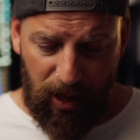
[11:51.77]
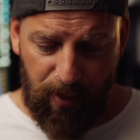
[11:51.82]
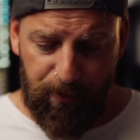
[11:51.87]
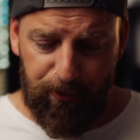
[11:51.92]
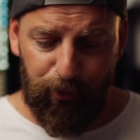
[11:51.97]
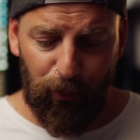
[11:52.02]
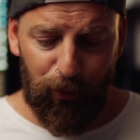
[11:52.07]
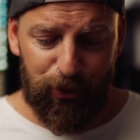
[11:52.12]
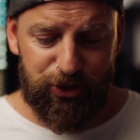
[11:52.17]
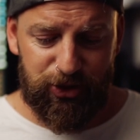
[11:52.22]

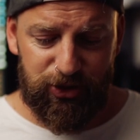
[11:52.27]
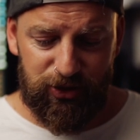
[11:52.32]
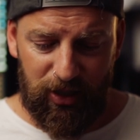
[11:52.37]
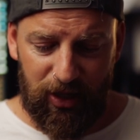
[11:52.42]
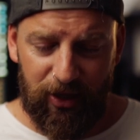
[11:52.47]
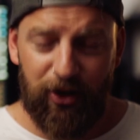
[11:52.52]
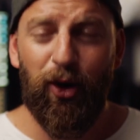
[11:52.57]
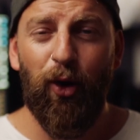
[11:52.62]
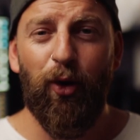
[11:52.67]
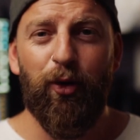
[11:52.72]
And Bosch
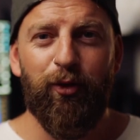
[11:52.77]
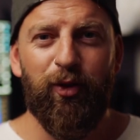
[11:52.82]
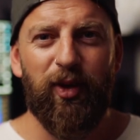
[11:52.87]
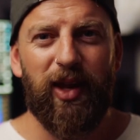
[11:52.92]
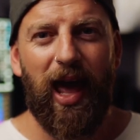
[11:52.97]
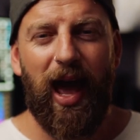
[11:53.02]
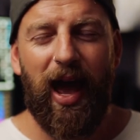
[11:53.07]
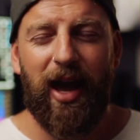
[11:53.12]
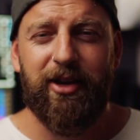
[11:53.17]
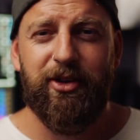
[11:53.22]
are known for
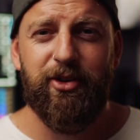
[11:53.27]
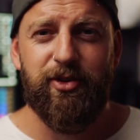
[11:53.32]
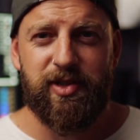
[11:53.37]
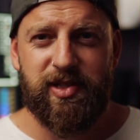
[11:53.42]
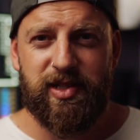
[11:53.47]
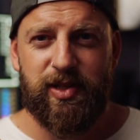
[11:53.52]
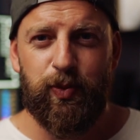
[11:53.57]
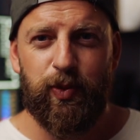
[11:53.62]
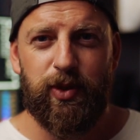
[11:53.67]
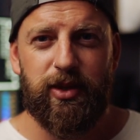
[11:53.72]
their
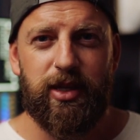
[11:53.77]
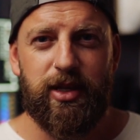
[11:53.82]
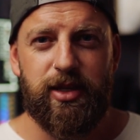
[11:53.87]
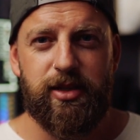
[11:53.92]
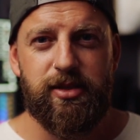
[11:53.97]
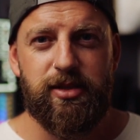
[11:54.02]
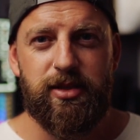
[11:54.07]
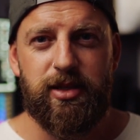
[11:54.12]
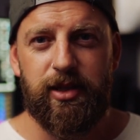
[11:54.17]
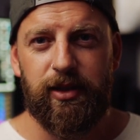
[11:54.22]
accuracy with
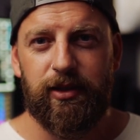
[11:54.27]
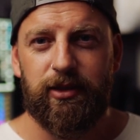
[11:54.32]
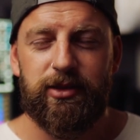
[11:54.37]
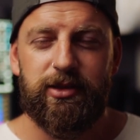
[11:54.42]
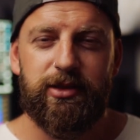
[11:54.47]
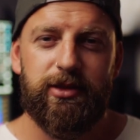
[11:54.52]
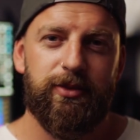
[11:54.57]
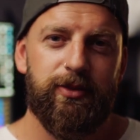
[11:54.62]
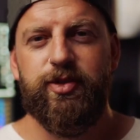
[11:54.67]
these things.